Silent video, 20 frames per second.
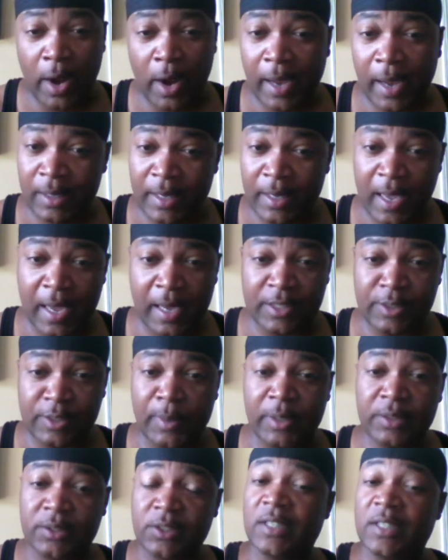raggedy ass
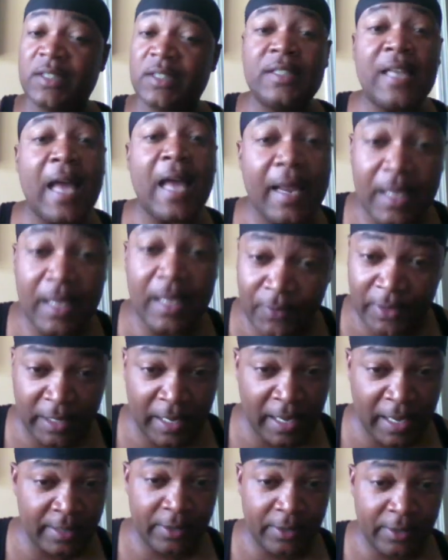punch that's not even
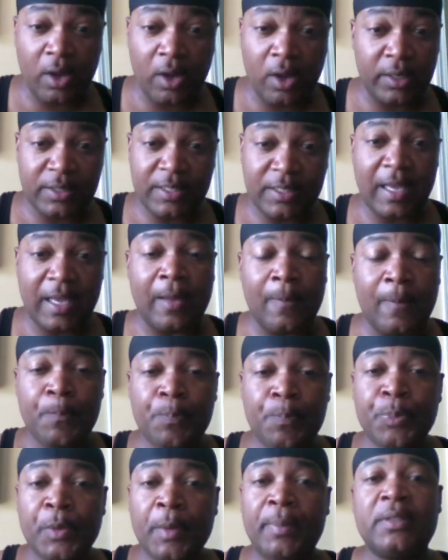landing all the
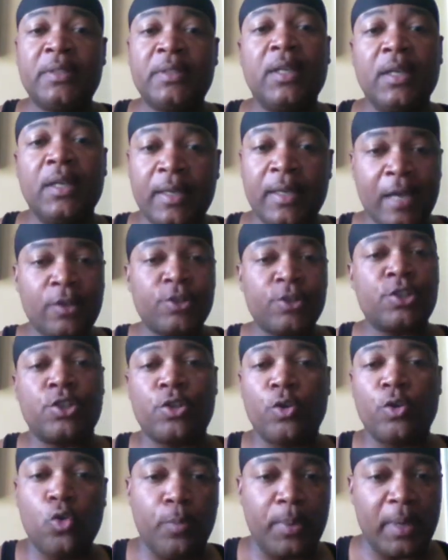time, but the
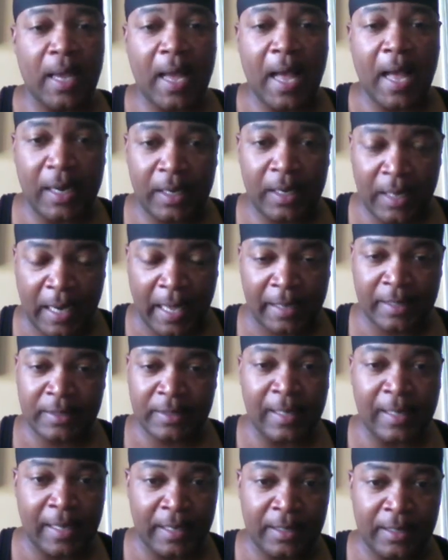announcers are hooping and hollering like
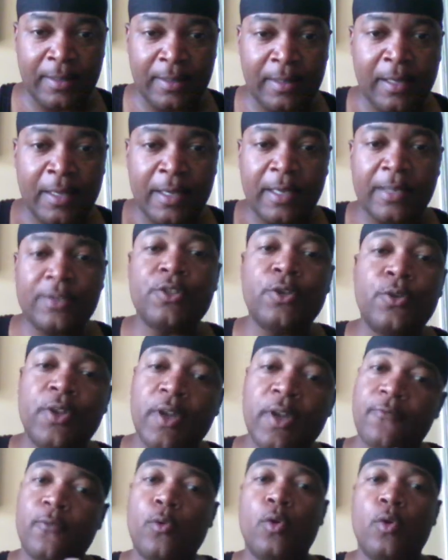it's landing, and so
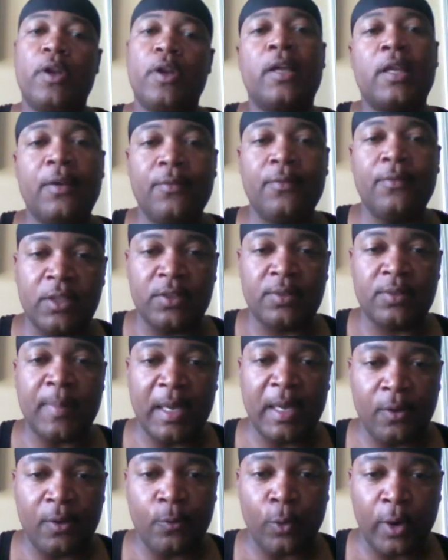therefore they're giving this
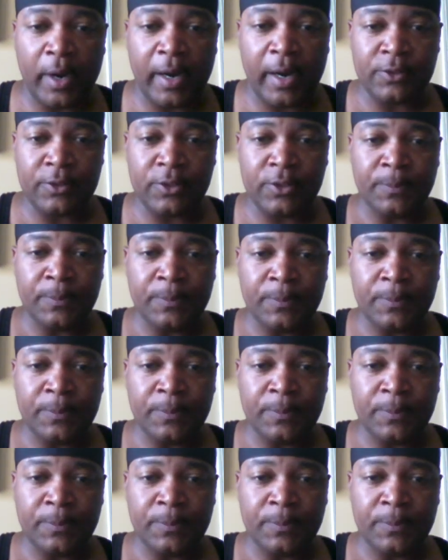man the rounds.